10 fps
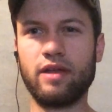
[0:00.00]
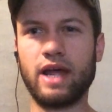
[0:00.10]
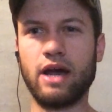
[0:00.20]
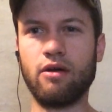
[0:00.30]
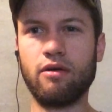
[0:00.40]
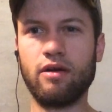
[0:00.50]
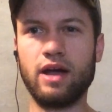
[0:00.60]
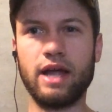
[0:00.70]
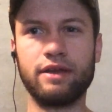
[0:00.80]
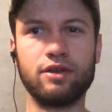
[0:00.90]
how
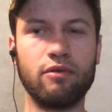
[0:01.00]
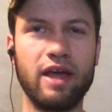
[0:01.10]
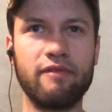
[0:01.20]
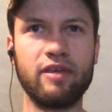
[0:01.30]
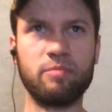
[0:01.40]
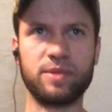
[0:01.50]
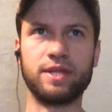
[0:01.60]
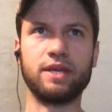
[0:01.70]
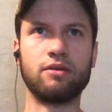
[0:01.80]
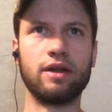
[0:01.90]
I don't have
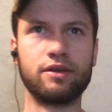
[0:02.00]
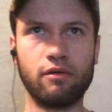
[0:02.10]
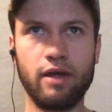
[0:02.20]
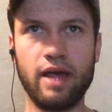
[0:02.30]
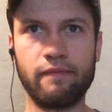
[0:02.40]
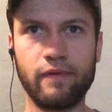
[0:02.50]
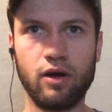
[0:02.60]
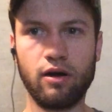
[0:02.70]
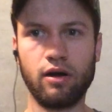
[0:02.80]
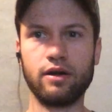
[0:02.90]
empathy or I don't have a
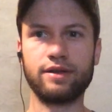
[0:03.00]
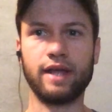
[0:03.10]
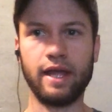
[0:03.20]
heart,